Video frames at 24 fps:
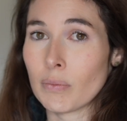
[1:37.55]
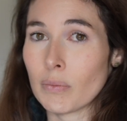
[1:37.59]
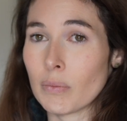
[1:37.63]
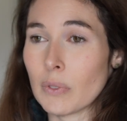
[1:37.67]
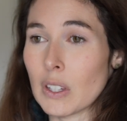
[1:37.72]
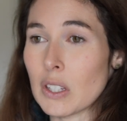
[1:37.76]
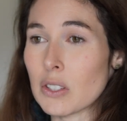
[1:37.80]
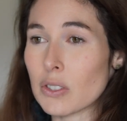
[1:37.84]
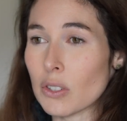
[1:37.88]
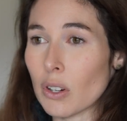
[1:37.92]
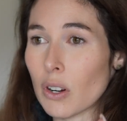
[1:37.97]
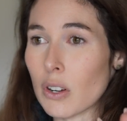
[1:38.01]

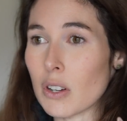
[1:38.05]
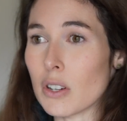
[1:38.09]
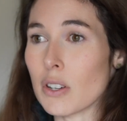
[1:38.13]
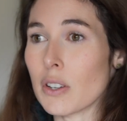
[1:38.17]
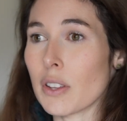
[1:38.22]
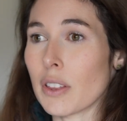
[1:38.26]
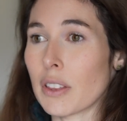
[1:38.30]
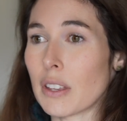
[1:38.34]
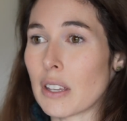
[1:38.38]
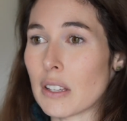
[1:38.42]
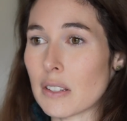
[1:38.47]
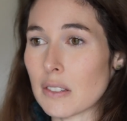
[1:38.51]
These are all
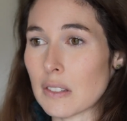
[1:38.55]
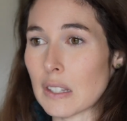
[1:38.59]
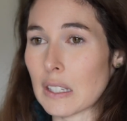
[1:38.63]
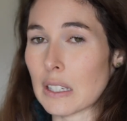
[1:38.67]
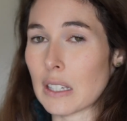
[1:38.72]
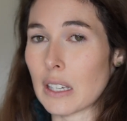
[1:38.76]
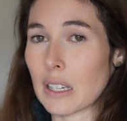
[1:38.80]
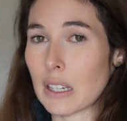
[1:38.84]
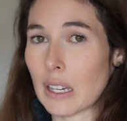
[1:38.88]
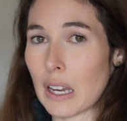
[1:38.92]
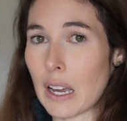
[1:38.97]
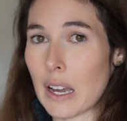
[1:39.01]
things that
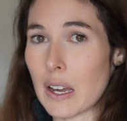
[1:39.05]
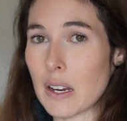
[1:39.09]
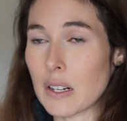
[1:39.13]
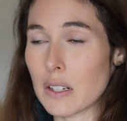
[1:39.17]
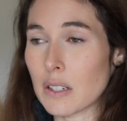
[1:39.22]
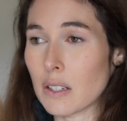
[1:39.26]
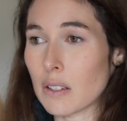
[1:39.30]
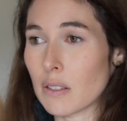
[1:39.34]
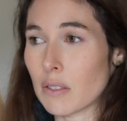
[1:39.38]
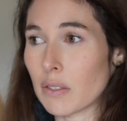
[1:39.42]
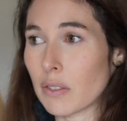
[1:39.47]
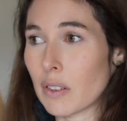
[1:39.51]
can kind
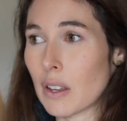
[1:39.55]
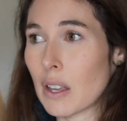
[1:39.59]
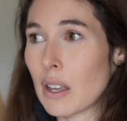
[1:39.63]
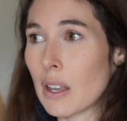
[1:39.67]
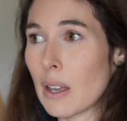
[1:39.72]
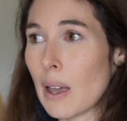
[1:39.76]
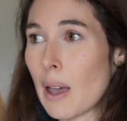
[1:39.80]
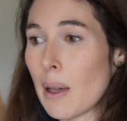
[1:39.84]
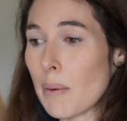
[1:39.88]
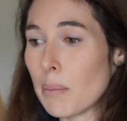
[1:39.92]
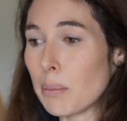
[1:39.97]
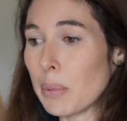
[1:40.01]
of
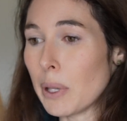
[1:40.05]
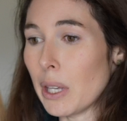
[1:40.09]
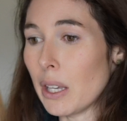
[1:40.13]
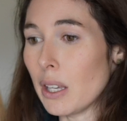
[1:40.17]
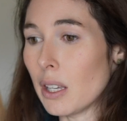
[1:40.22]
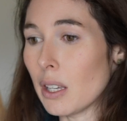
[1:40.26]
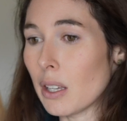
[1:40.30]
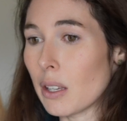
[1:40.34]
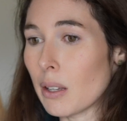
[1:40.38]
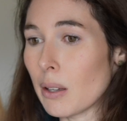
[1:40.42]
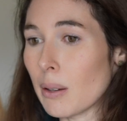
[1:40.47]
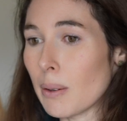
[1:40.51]

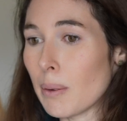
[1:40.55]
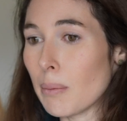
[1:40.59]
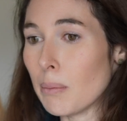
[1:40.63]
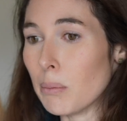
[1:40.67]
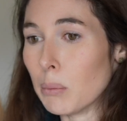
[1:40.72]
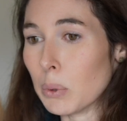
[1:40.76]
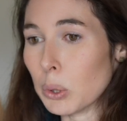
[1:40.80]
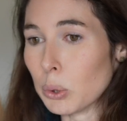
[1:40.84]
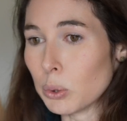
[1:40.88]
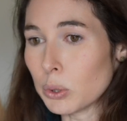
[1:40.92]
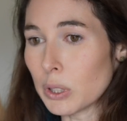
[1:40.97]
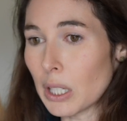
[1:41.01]
be
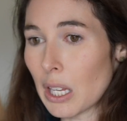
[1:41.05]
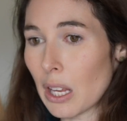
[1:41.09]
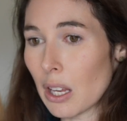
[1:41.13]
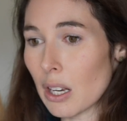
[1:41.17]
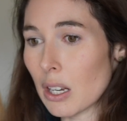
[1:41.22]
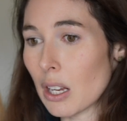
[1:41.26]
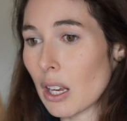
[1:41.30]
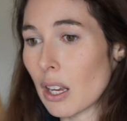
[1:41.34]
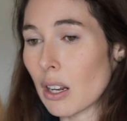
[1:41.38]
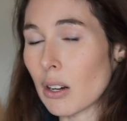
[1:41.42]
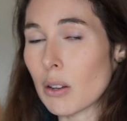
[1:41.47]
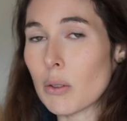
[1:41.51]
molded
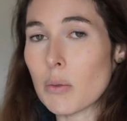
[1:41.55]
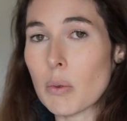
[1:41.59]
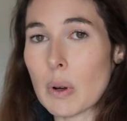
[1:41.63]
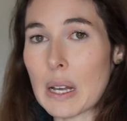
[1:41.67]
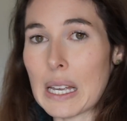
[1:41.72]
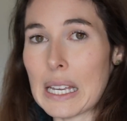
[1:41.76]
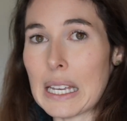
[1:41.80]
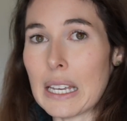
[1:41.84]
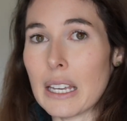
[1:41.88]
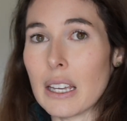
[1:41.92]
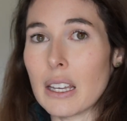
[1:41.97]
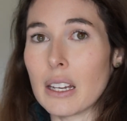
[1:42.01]
in a
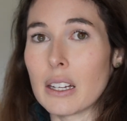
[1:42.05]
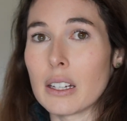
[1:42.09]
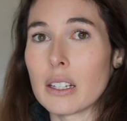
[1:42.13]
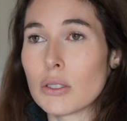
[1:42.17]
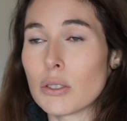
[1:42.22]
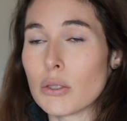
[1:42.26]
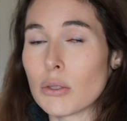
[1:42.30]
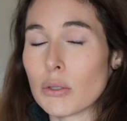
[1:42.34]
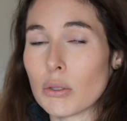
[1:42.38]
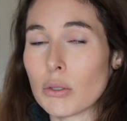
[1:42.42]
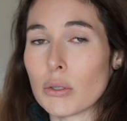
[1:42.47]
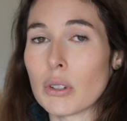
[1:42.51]
way
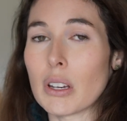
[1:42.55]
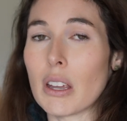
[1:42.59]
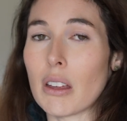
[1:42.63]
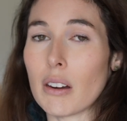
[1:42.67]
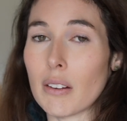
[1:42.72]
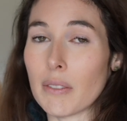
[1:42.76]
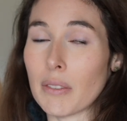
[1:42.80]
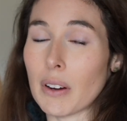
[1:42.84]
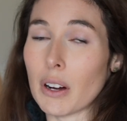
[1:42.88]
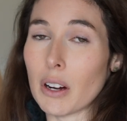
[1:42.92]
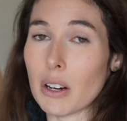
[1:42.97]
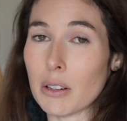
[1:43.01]
to create a
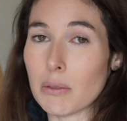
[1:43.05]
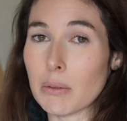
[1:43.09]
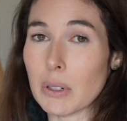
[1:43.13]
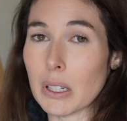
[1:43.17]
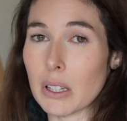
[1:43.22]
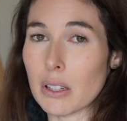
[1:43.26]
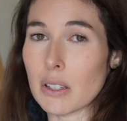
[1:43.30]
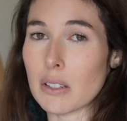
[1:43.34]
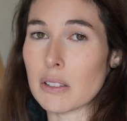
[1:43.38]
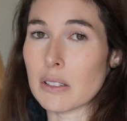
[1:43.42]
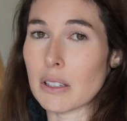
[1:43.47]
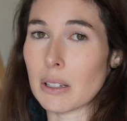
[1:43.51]
very
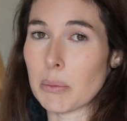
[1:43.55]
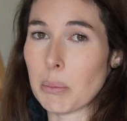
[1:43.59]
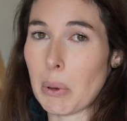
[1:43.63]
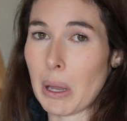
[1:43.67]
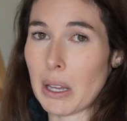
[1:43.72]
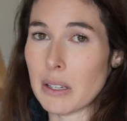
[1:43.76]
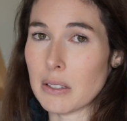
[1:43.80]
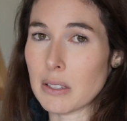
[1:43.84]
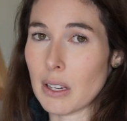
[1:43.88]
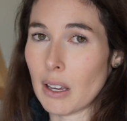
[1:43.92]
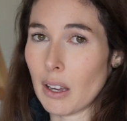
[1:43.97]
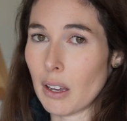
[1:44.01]
realistic
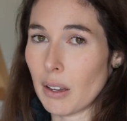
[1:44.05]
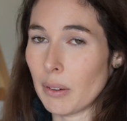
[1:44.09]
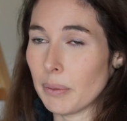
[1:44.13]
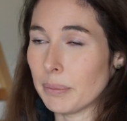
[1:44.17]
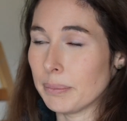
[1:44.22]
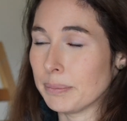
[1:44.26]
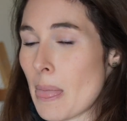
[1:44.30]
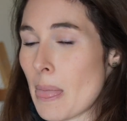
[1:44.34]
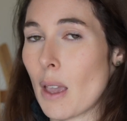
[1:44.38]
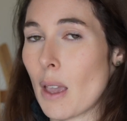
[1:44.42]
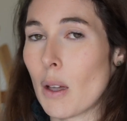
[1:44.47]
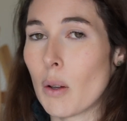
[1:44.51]
painting.
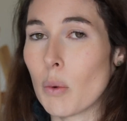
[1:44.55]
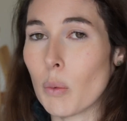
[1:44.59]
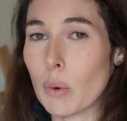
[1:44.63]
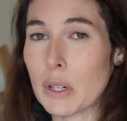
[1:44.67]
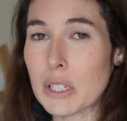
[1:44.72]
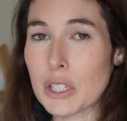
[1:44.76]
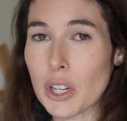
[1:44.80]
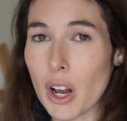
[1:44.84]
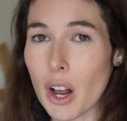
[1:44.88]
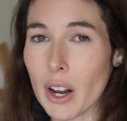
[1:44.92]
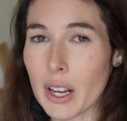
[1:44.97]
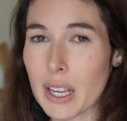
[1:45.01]
When
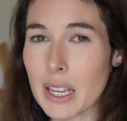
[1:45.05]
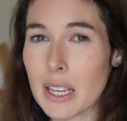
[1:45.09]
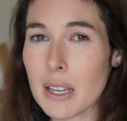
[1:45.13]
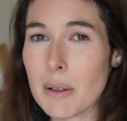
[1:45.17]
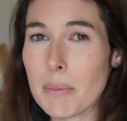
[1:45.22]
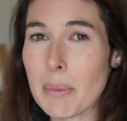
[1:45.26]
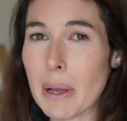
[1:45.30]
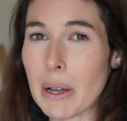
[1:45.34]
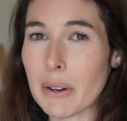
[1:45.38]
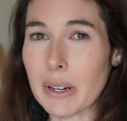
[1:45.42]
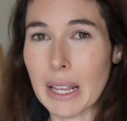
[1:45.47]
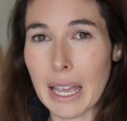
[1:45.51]
talking
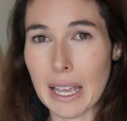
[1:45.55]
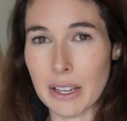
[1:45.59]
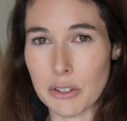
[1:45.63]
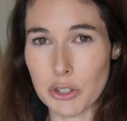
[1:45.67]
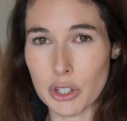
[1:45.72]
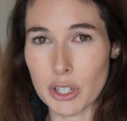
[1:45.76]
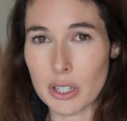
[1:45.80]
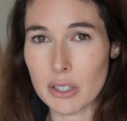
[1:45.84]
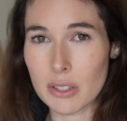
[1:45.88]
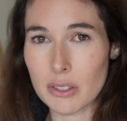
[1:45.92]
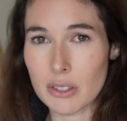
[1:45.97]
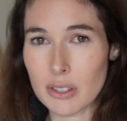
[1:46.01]
about
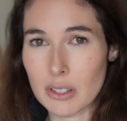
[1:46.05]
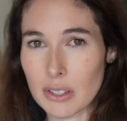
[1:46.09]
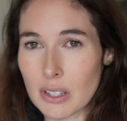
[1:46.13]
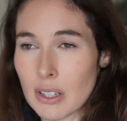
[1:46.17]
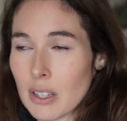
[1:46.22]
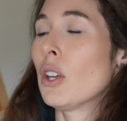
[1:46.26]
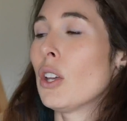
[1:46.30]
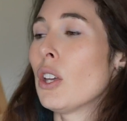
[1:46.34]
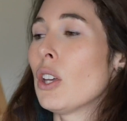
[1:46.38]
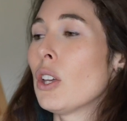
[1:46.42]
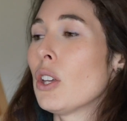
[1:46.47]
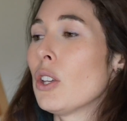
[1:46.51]
edges,
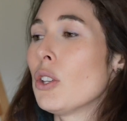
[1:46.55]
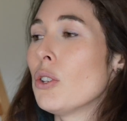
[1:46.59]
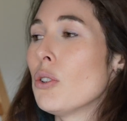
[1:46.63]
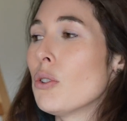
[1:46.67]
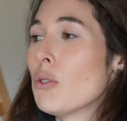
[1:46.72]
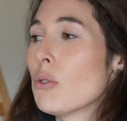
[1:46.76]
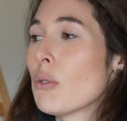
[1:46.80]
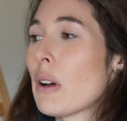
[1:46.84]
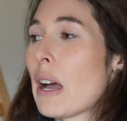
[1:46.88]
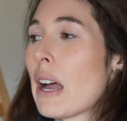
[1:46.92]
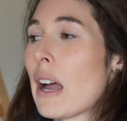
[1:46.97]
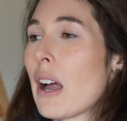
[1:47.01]

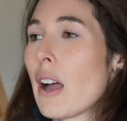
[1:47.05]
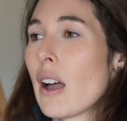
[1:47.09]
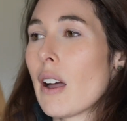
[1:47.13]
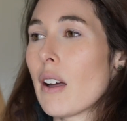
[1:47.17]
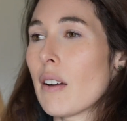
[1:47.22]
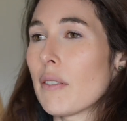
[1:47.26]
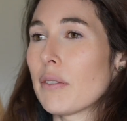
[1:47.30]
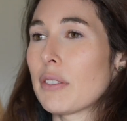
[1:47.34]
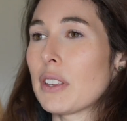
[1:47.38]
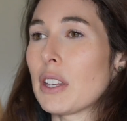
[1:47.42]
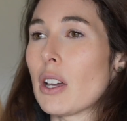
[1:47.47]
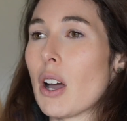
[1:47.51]
you
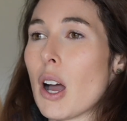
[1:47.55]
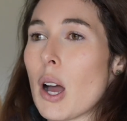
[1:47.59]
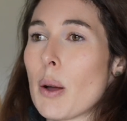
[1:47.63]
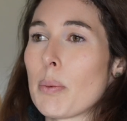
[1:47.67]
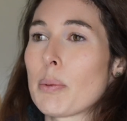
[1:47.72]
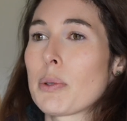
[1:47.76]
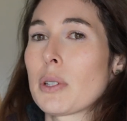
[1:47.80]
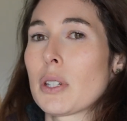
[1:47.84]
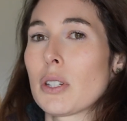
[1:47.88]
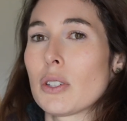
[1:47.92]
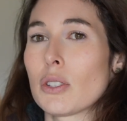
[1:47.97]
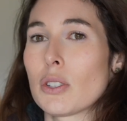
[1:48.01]
have the
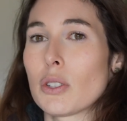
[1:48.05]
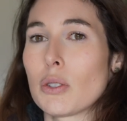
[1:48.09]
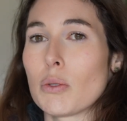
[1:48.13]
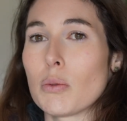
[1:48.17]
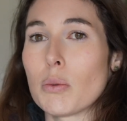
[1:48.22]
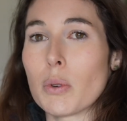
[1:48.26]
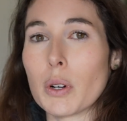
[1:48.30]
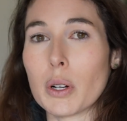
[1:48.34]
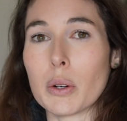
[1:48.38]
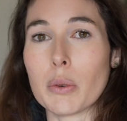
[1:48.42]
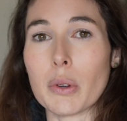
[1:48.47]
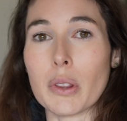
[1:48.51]
option to
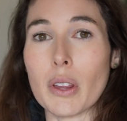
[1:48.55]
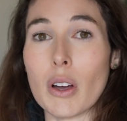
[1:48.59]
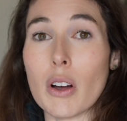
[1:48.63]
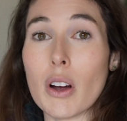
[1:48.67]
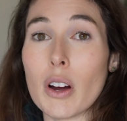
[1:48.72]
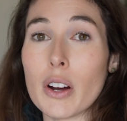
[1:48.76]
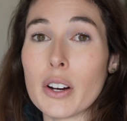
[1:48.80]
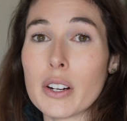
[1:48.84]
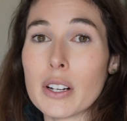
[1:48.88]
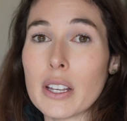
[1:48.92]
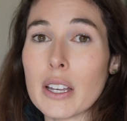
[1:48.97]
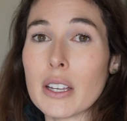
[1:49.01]
work with a
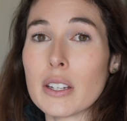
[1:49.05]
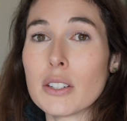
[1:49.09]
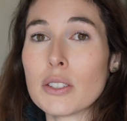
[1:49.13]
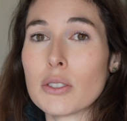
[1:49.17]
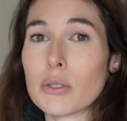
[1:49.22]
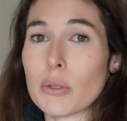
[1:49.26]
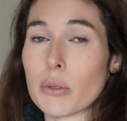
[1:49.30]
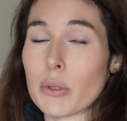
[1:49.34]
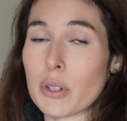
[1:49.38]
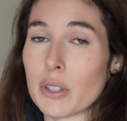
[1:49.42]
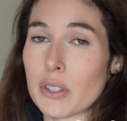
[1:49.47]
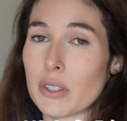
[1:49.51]
hard edge
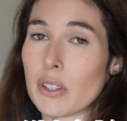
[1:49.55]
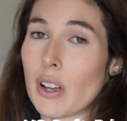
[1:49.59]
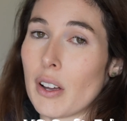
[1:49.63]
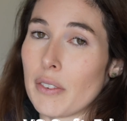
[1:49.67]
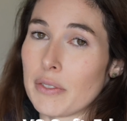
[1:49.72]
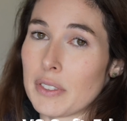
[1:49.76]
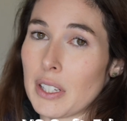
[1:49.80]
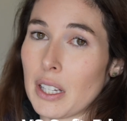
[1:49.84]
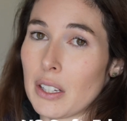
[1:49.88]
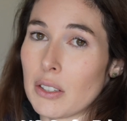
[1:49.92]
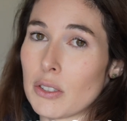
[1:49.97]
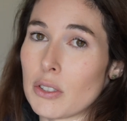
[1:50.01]
or a
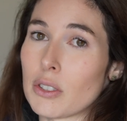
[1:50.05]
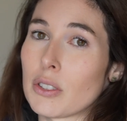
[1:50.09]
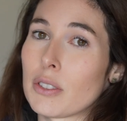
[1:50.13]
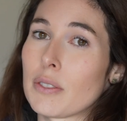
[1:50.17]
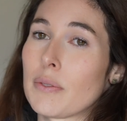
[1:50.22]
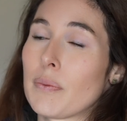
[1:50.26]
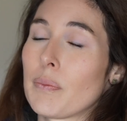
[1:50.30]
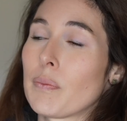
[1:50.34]
soft edge.